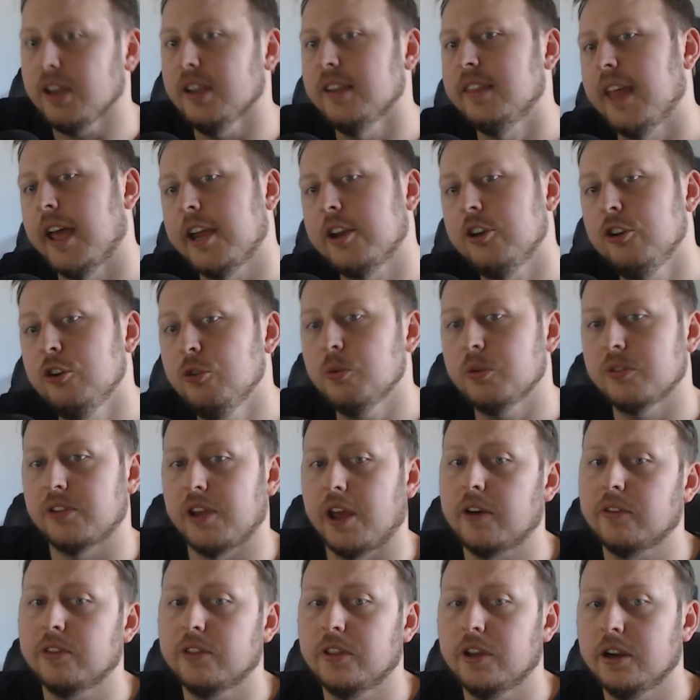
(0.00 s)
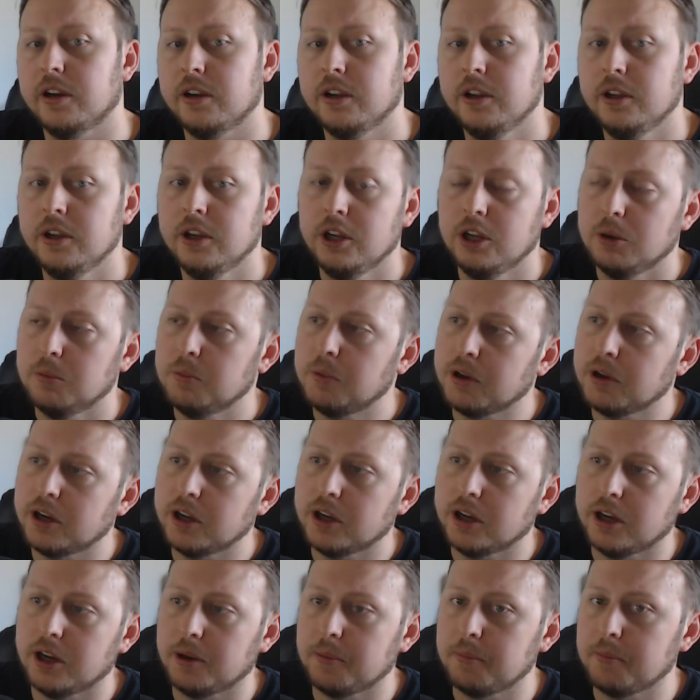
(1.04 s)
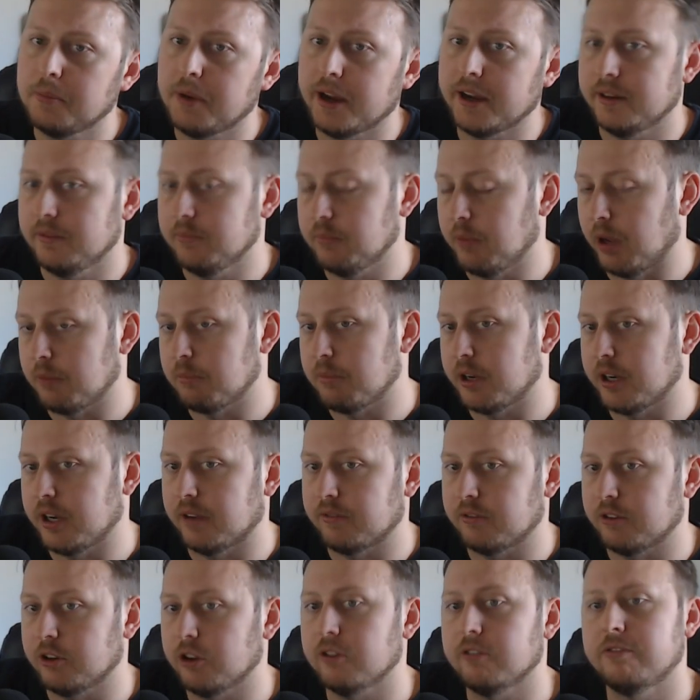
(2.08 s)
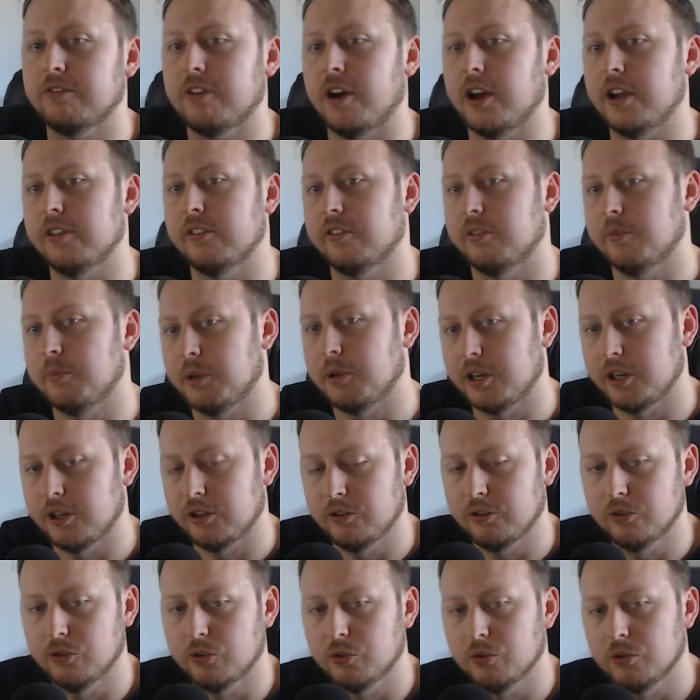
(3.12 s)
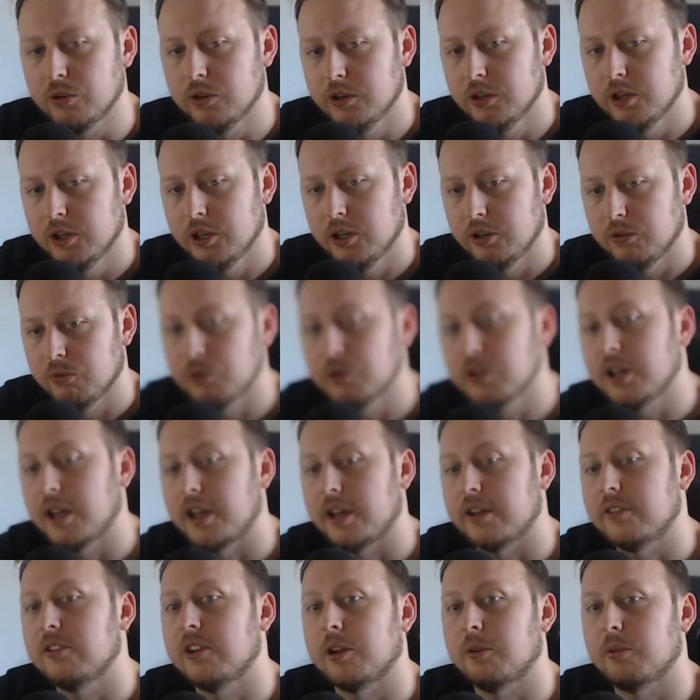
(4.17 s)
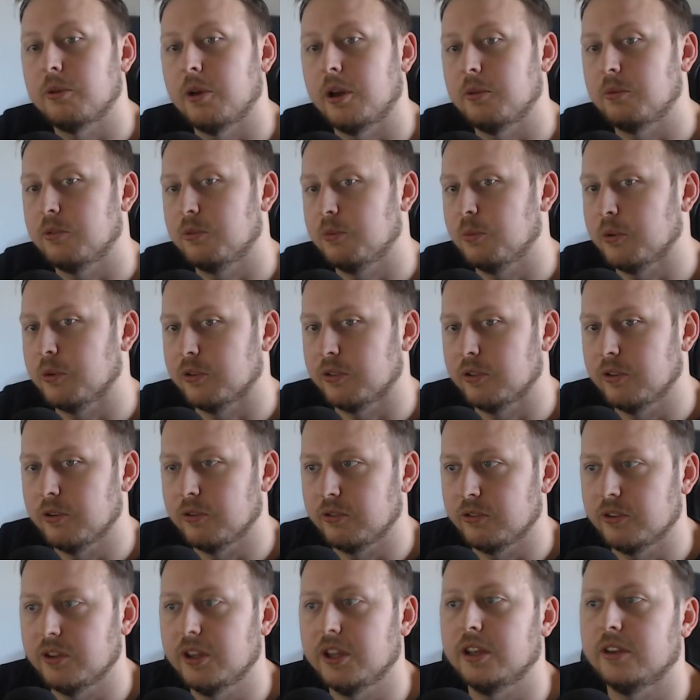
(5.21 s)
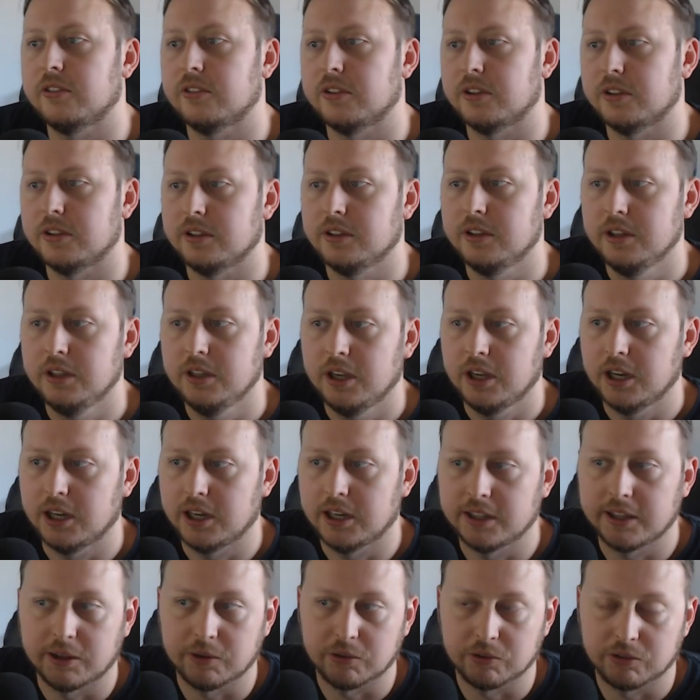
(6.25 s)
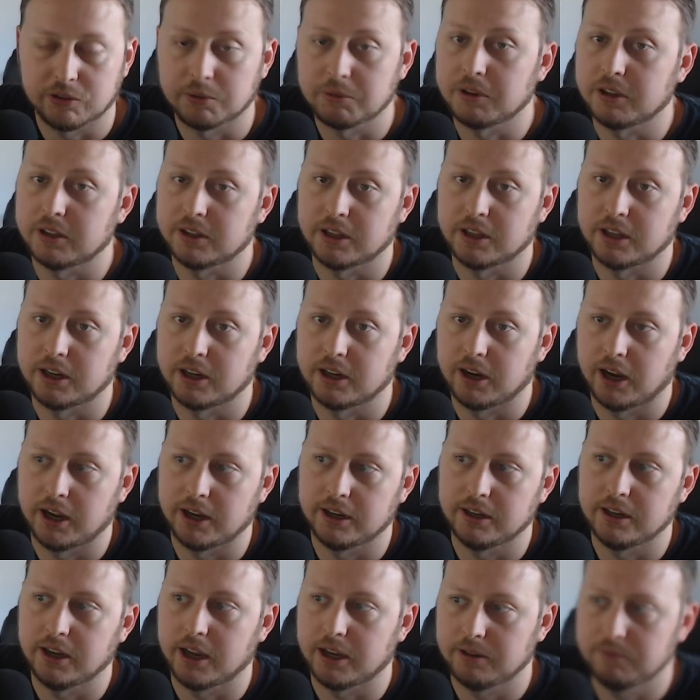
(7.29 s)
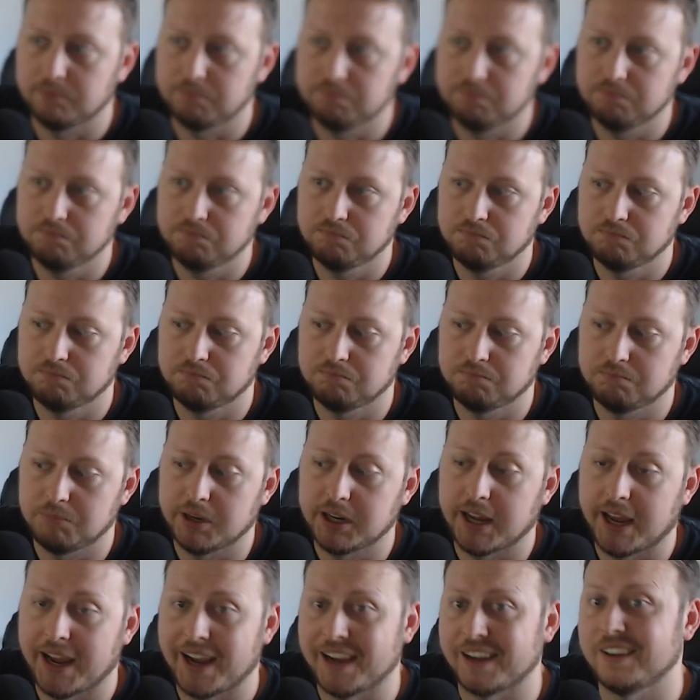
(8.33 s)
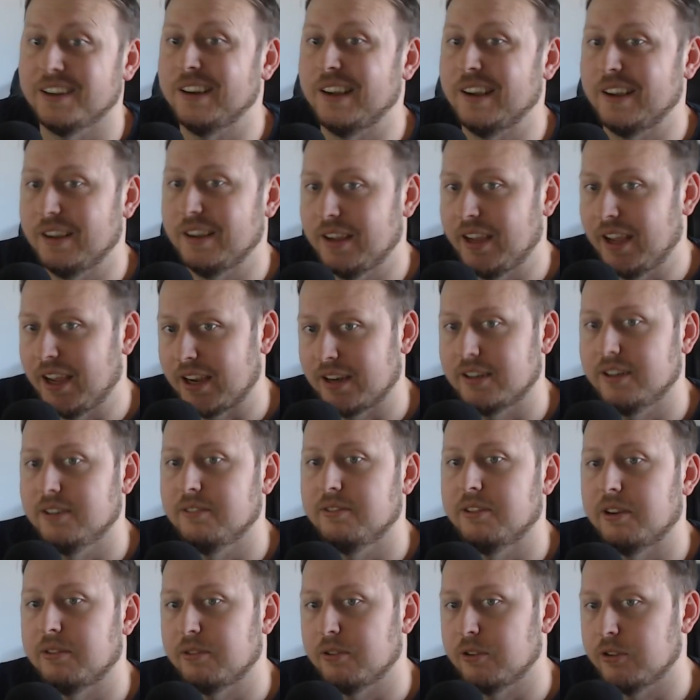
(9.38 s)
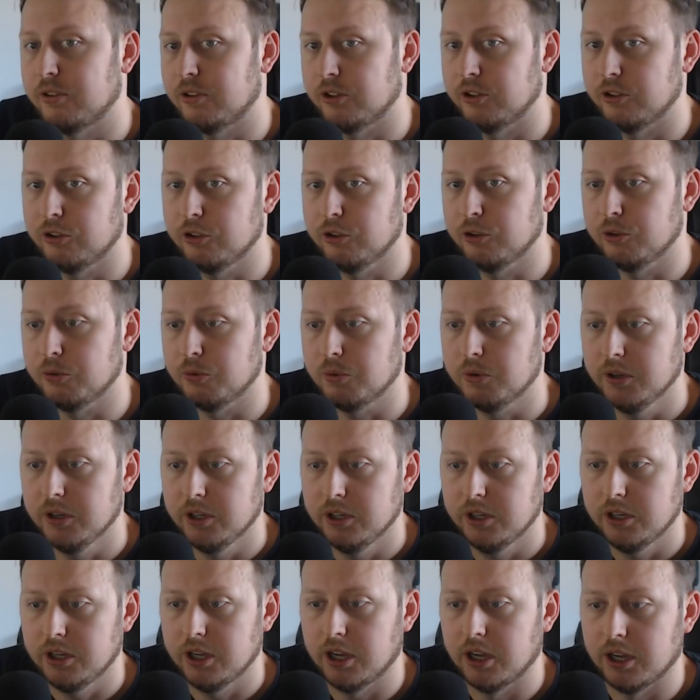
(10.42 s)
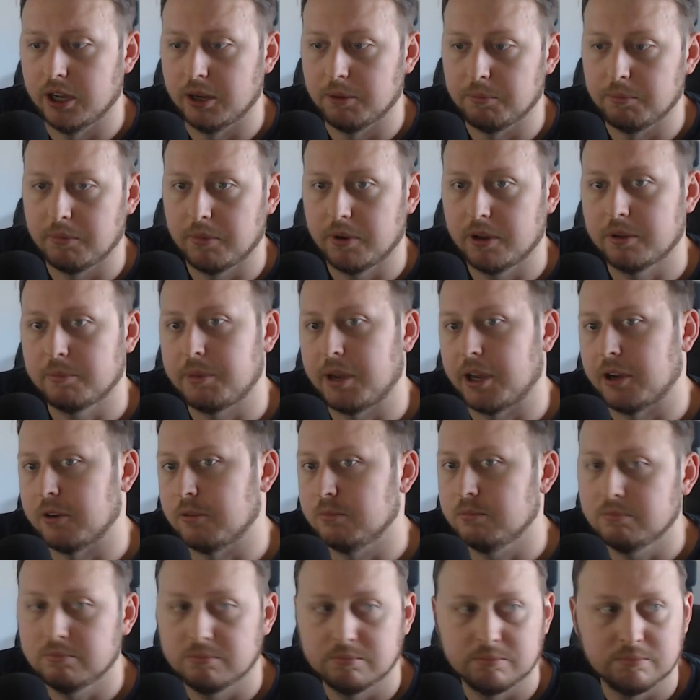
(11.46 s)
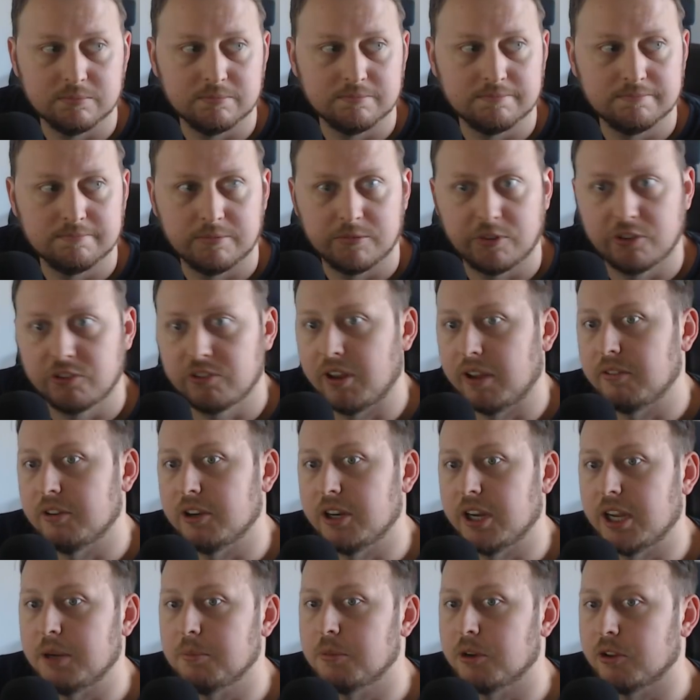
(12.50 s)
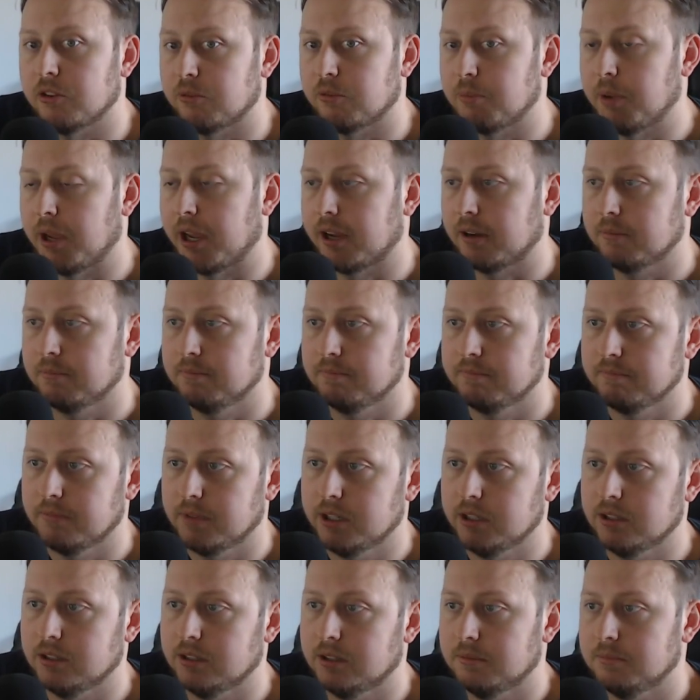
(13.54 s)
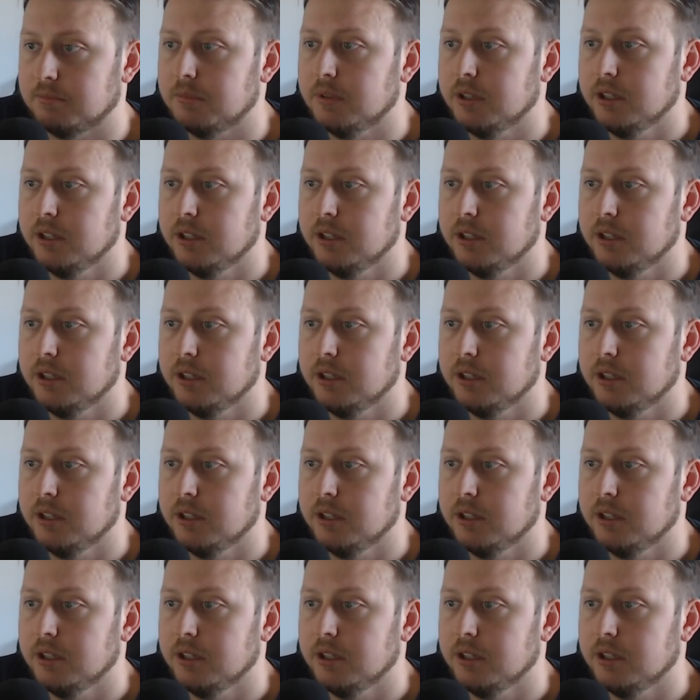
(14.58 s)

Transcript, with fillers: that I knew was out there, but um, I, I might have to go find somebody who realized I, I was worth those things, and uh, that was something that I, I, I, made an active active effort to do um, about seven eight months back. Um,